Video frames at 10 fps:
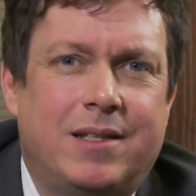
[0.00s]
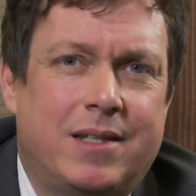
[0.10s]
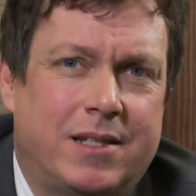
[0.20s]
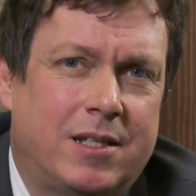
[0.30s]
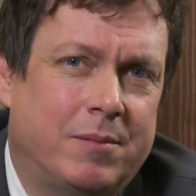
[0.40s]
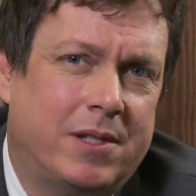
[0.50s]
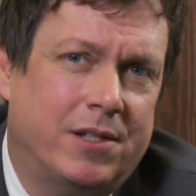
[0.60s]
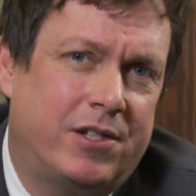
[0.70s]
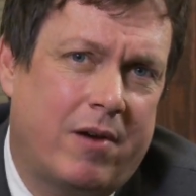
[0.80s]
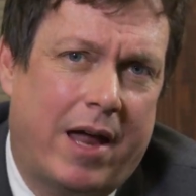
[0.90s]
systems and
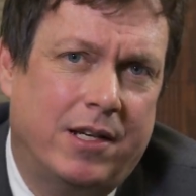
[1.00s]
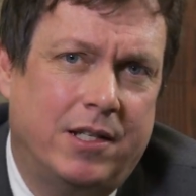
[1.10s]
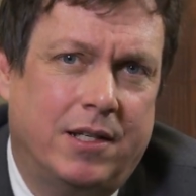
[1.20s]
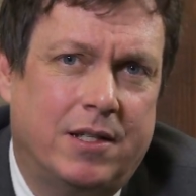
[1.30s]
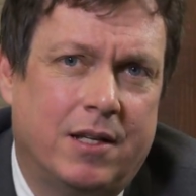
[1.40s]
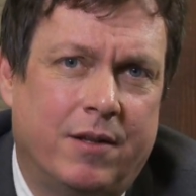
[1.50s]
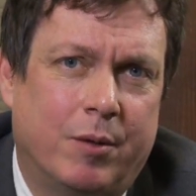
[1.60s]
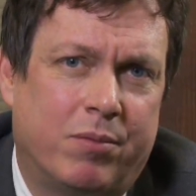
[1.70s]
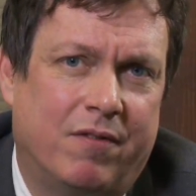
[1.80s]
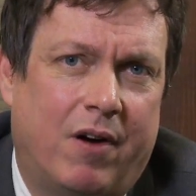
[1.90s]
strategies
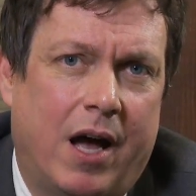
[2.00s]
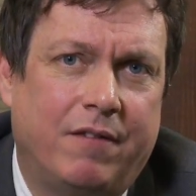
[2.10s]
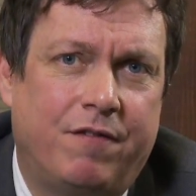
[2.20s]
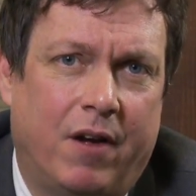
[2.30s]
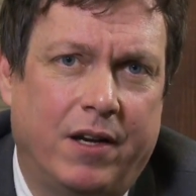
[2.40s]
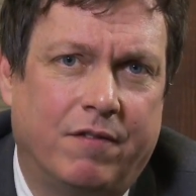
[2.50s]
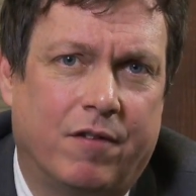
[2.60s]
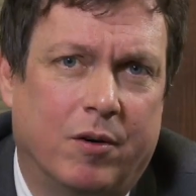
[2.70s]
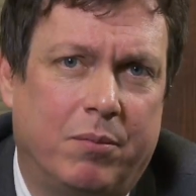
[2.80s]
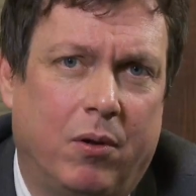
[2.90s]
that provide funding
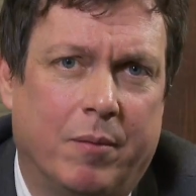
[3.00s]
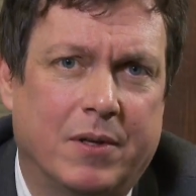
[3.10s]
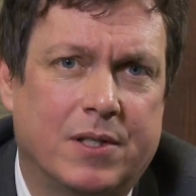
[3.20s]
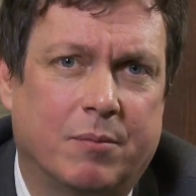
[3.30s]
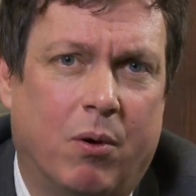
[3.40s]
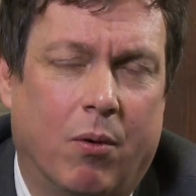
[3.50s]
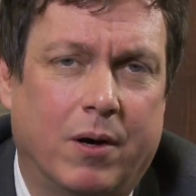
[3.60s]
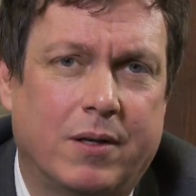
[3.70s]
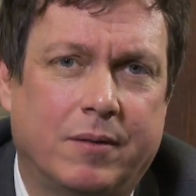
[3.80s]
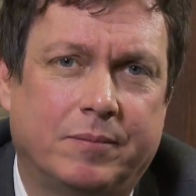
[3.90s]
for employment support.